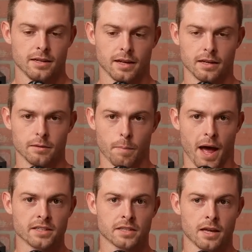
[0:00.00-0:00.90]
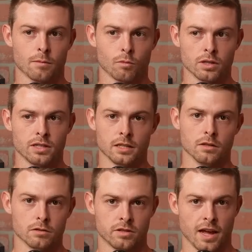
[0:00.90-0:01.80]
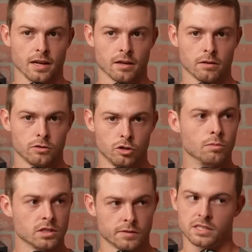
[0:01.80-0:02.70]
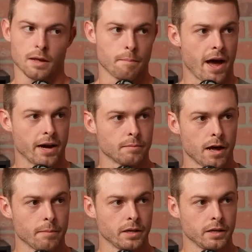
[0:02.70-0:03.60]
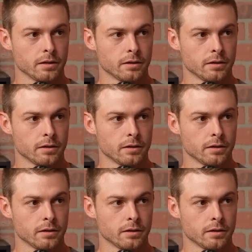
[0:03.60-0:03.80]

And pass game really didn't take too much of a step back, in my opinion.